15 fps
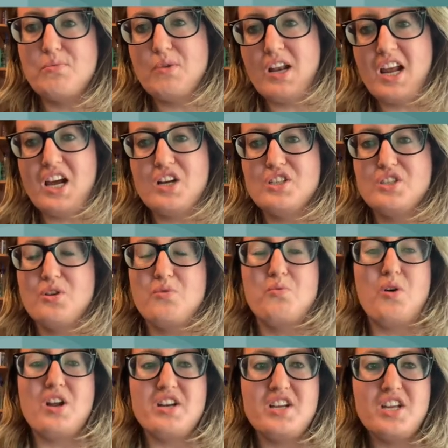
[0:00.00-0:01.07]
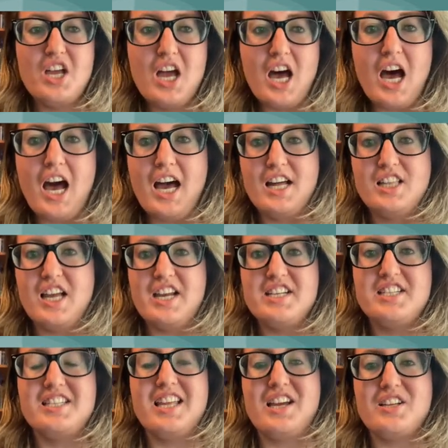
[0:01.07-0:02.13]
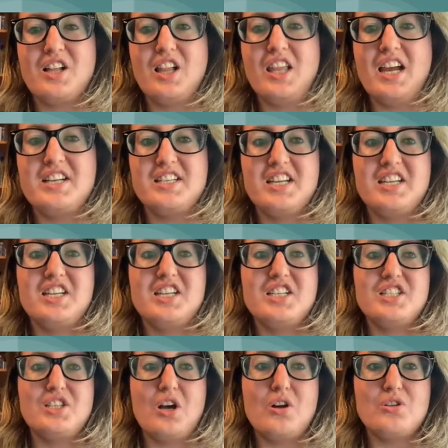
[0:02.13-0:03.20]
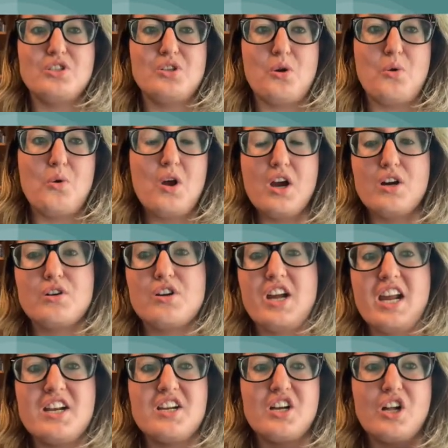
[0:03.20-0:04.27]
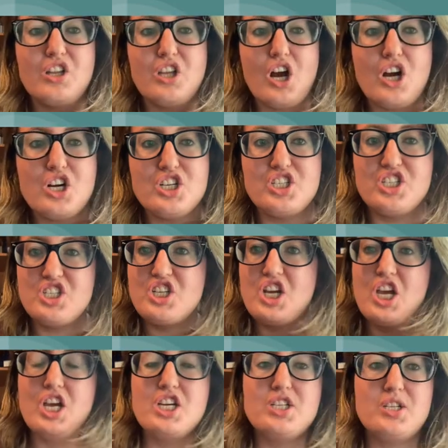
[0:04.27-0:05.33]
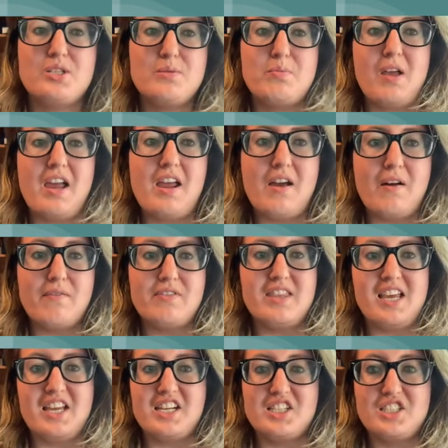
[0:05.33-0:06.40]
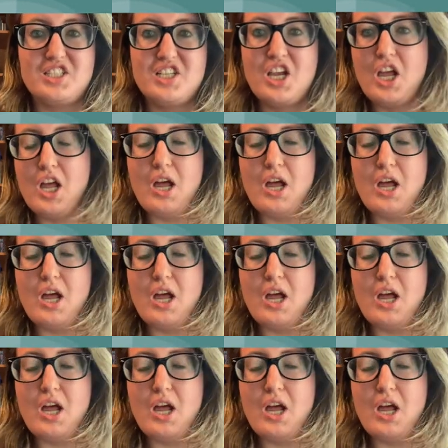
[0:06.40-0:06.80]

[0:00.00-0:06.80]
but I also want to highlight that collecting is also creating a large display of things.